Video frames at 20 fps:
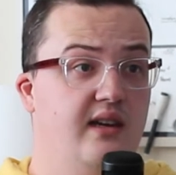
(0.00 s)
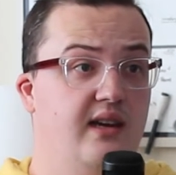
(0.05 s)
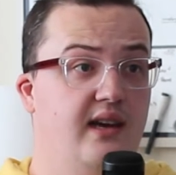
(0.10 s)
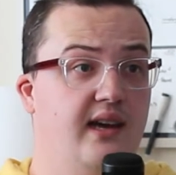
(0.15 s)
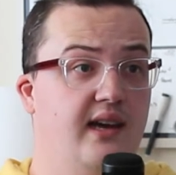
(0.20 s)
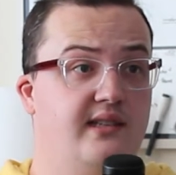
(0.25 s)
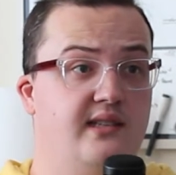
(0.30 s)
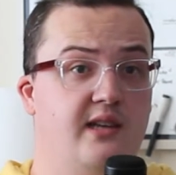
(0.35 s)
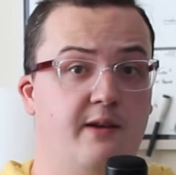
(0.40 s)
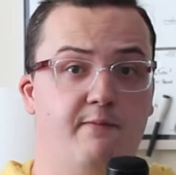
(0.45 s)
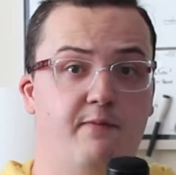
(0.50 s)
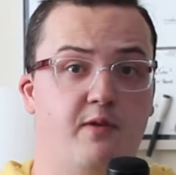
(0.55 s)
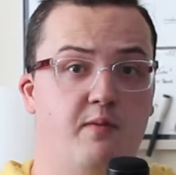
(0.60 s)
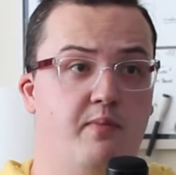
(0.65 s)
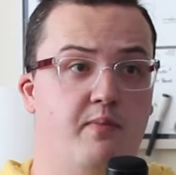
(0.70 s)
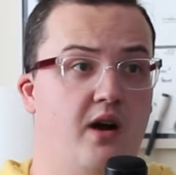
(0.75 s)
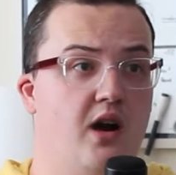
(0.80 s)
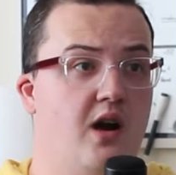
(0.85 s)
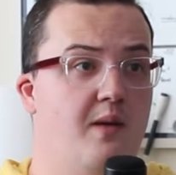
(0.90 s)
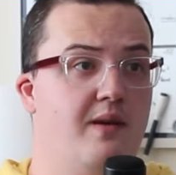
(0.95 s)
except for
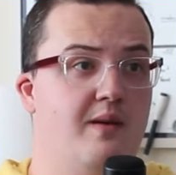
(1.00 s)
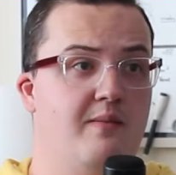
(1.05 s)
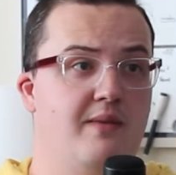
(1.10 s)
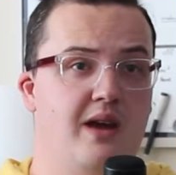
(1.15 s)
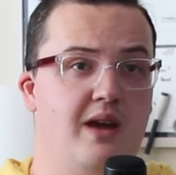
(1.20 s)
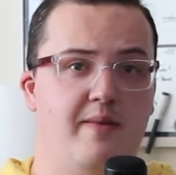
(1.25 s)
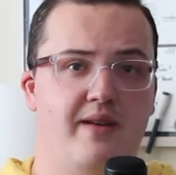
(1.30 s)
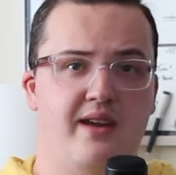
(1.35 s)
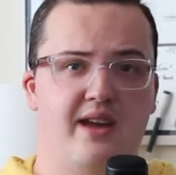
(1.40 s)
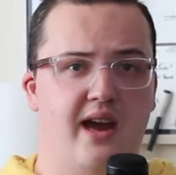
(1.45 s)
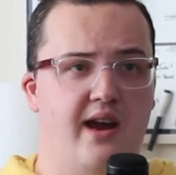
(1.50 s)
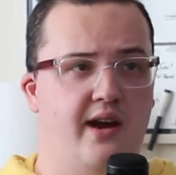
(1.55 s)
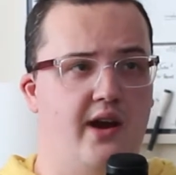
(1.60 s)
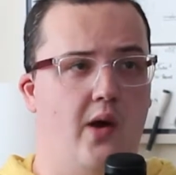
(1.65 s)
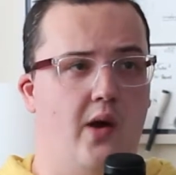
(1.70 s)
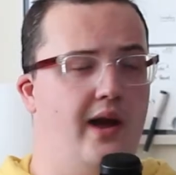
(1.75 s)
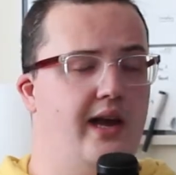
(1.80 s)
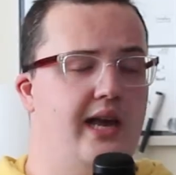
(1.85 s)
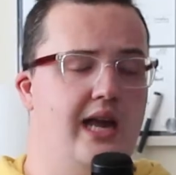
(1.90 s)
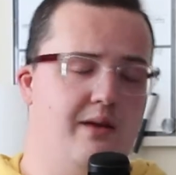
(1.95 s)
Barbie, maybe. I don't know.
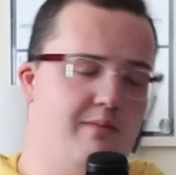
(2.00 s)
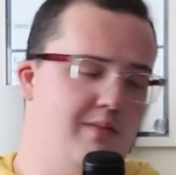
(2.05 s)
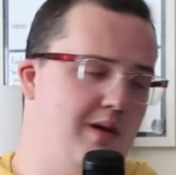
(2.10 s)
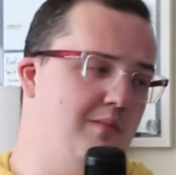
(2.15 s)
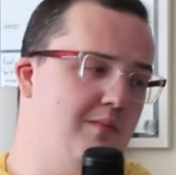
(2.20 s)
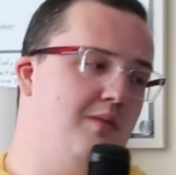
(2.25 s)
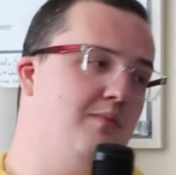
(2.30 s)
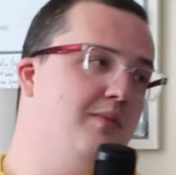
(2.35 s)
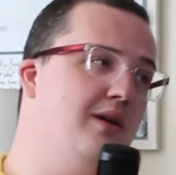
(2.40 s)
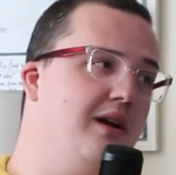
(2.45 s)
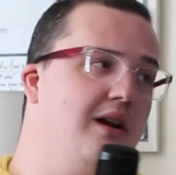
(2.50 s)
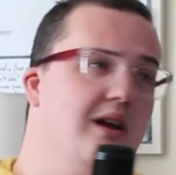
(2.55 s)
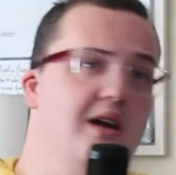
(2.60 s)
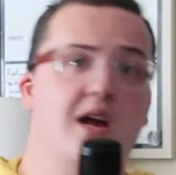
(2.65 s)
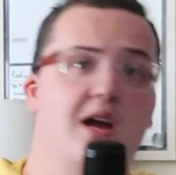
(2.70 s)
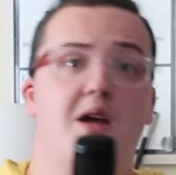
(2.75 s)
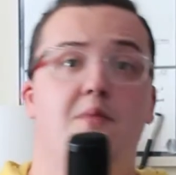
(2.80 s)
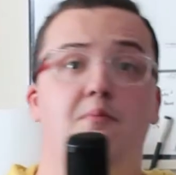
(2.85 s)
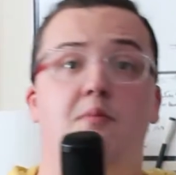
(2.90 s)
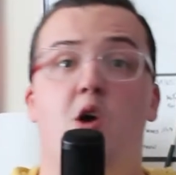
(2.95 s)
I can't remember. But
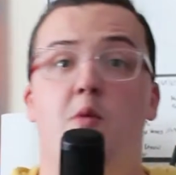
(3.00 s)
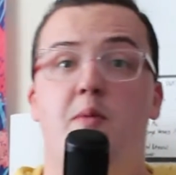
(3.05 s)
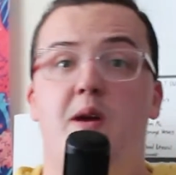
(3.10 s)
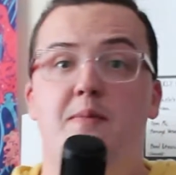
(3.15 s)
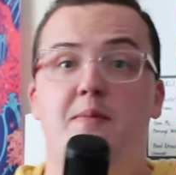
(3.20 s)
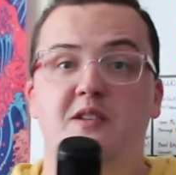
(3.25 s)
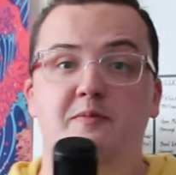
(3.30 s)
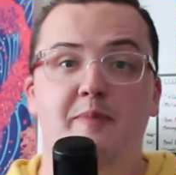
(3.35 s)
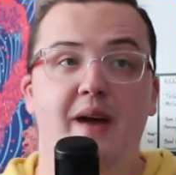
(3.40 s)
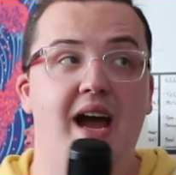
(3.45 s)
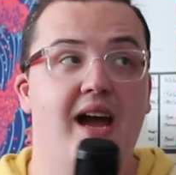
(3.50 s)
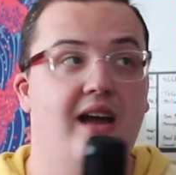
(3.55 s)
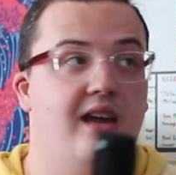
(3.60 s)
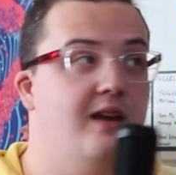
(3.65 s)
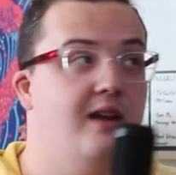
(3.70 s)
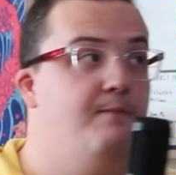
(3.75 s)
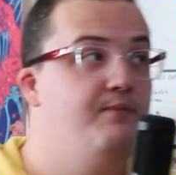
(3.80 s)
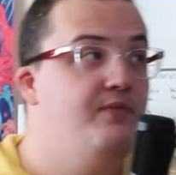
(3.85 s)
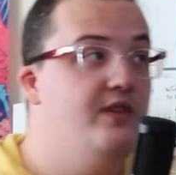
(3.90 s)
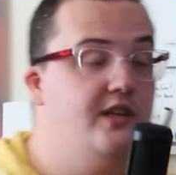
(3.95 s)
Bo Peep is
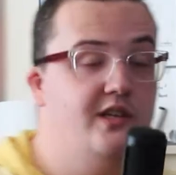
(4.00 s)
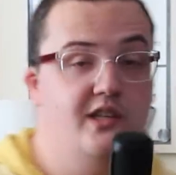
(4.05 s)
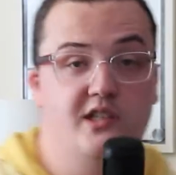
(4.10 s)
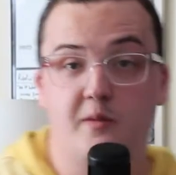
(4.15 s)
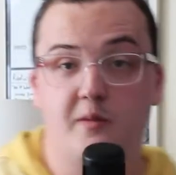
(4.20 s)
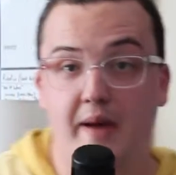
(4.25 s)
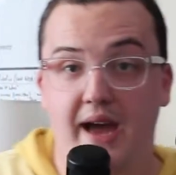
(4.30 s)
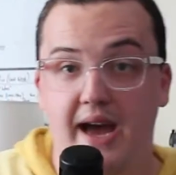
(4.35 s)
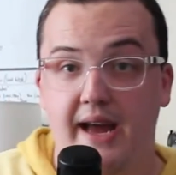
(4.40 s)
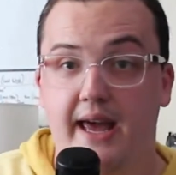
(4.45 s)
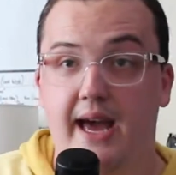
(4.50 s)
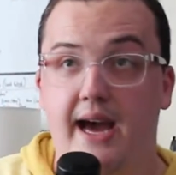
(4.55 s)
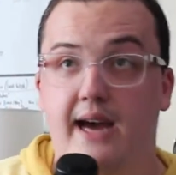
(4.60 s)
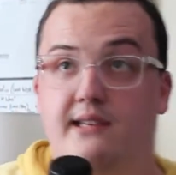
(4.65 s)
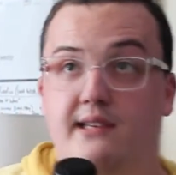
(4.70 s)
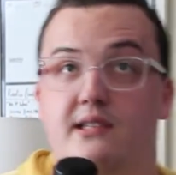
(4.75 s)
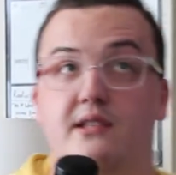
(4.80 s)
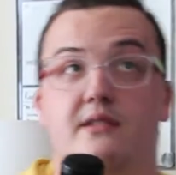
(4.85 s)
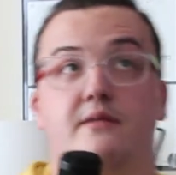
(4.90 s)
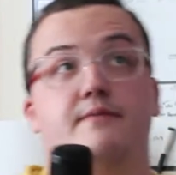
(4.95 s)
back. She's a
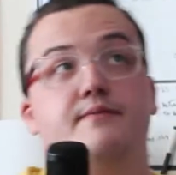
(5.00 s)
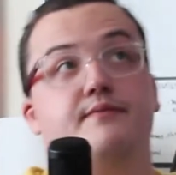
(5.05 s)
badass.